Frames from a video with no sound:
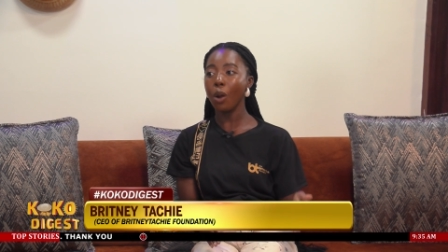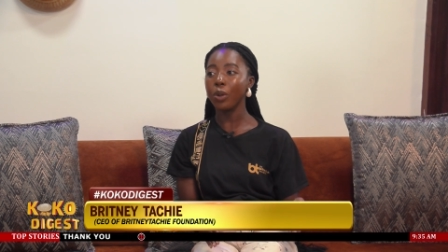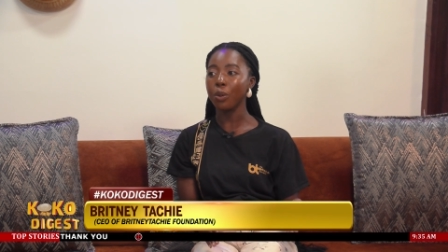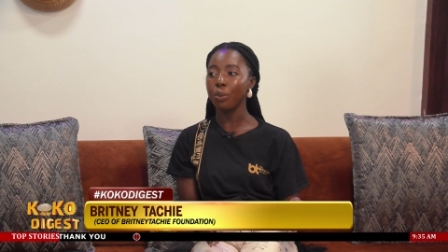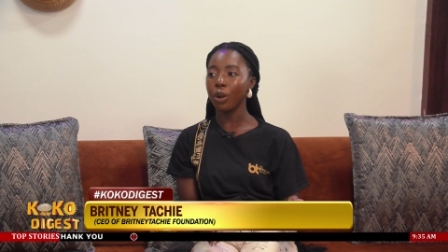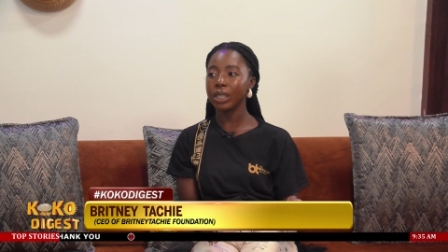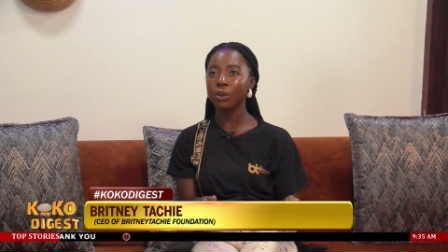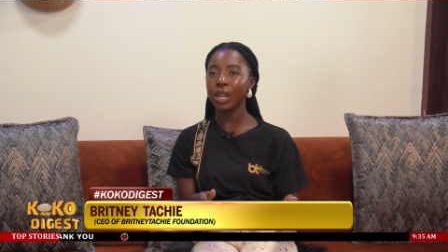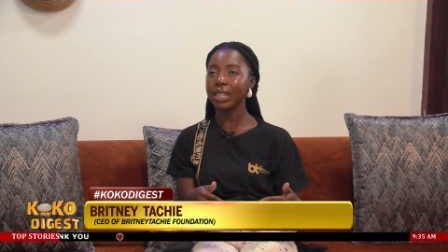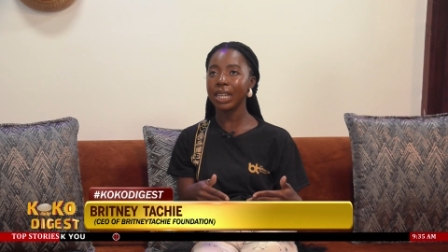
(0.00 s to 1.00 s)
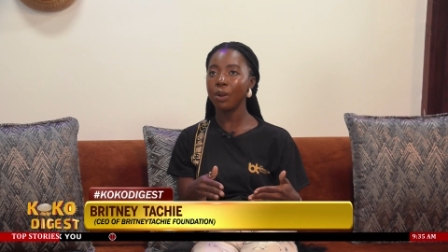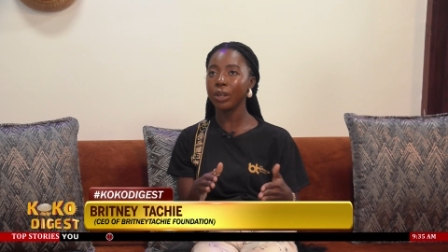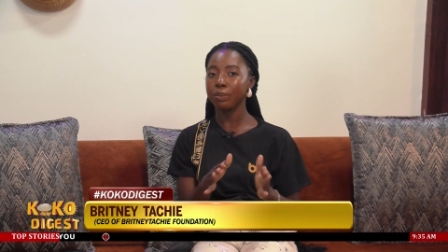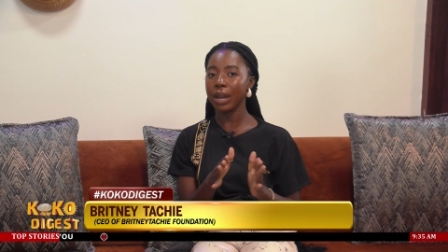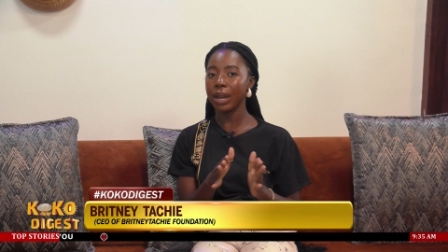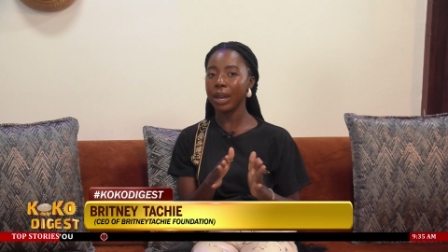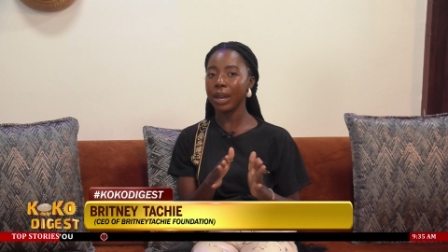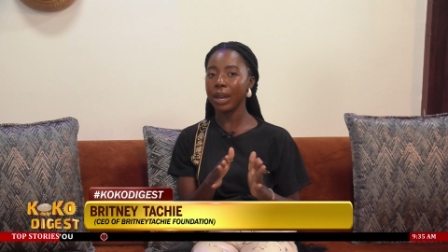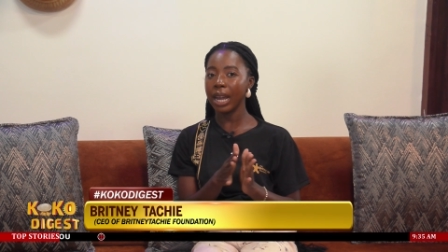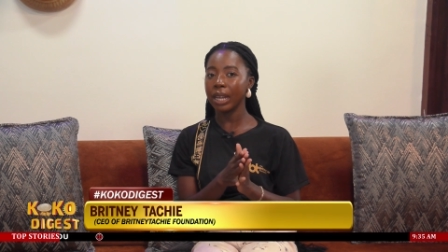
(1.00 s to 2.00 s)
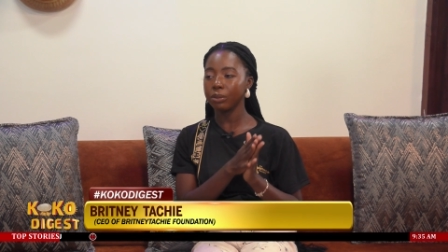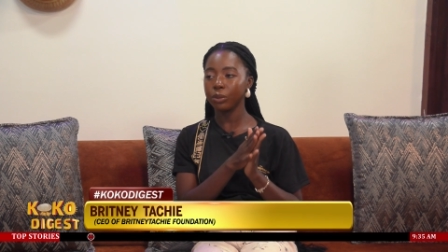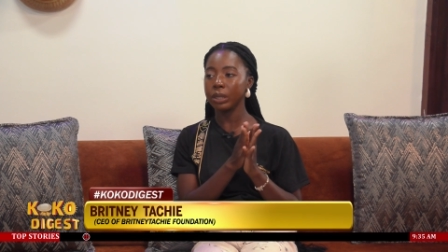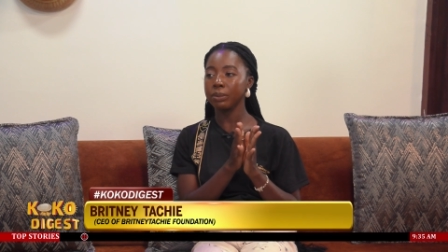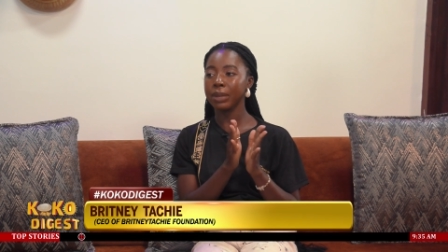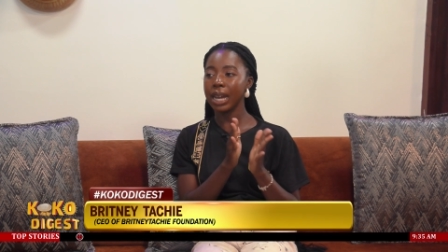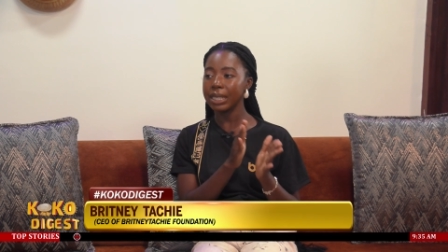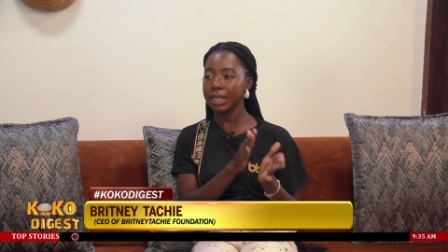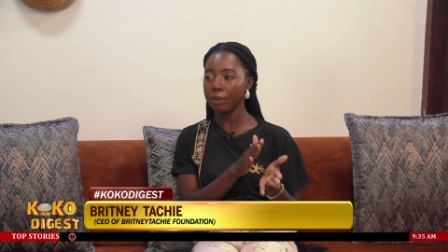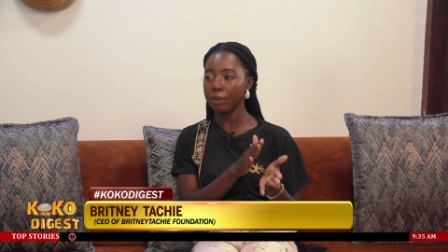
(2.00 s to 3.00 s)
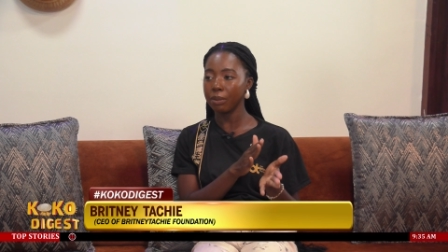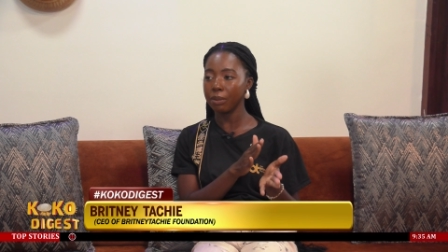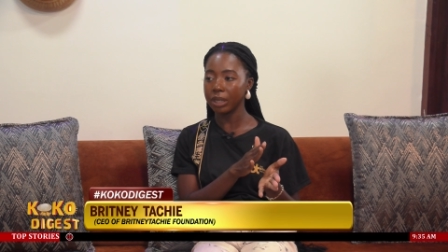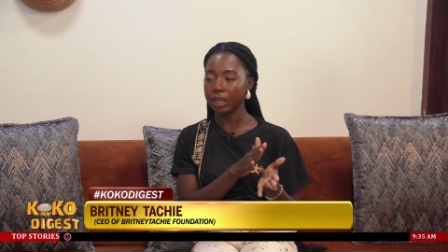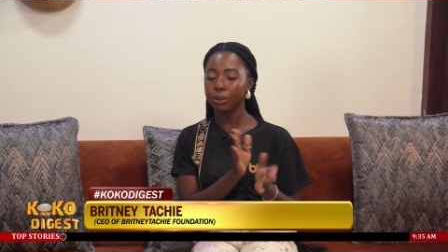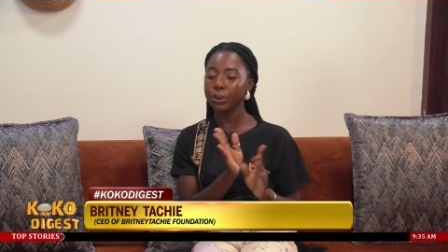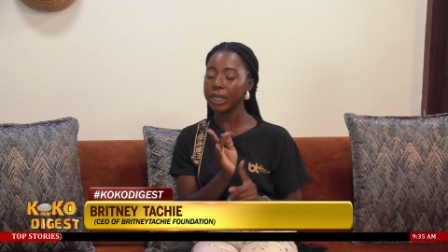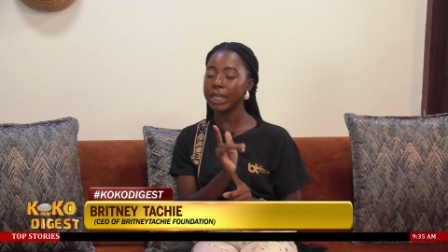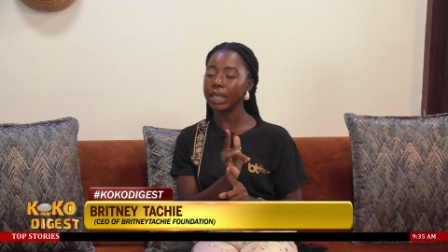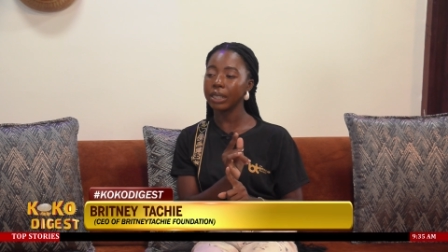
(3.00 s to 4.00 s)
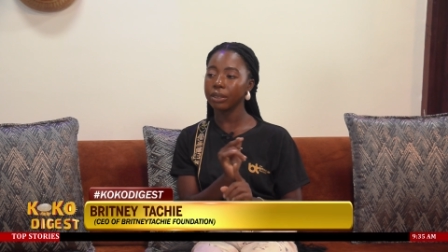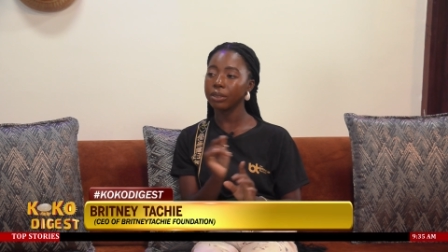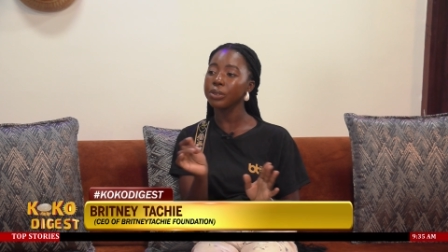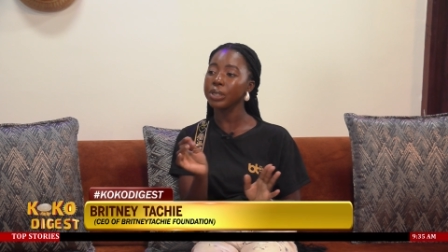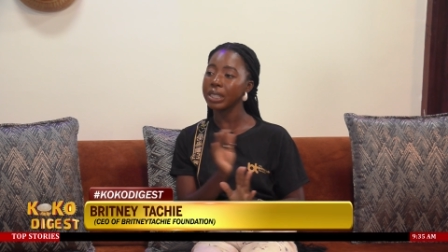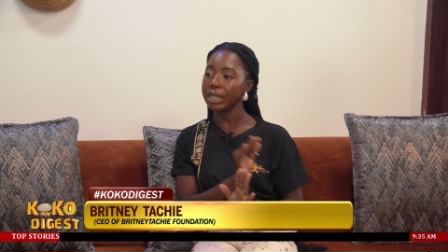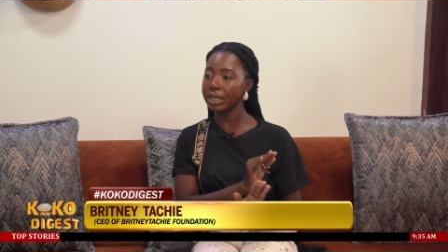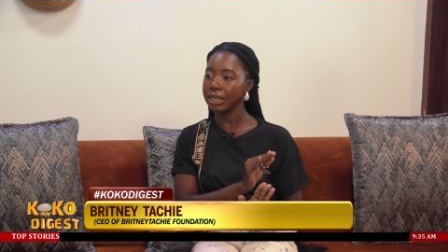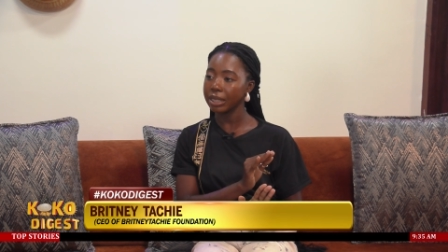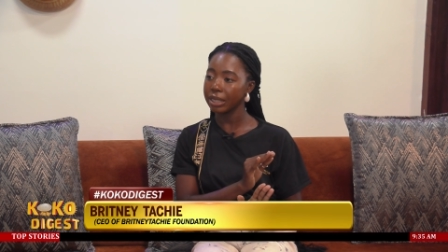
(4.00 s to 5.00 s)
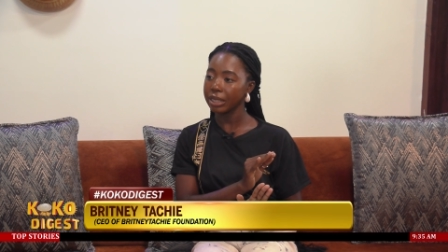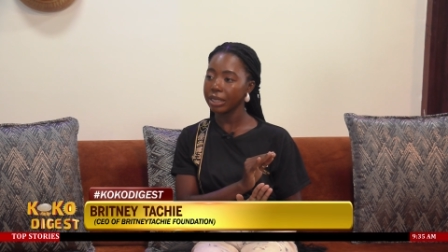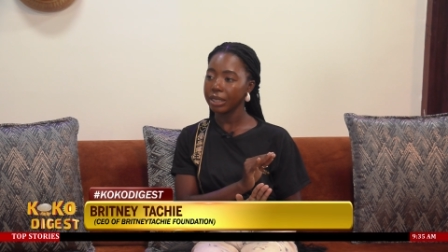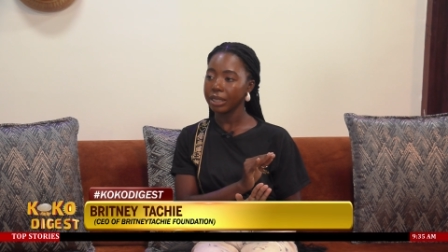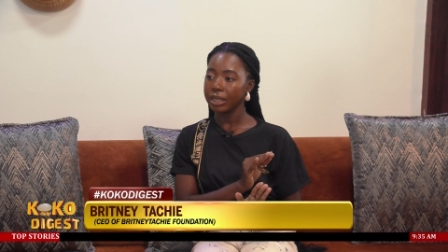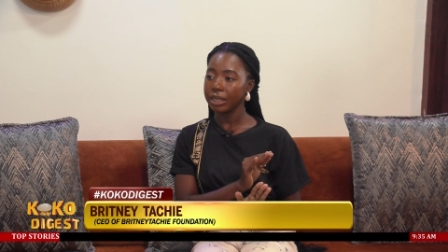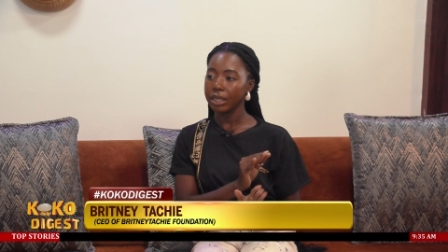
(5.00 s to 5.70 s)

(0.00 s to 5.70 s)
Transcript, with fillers: what we bought. And anytime we buy we buy something, we take receipts. Okay.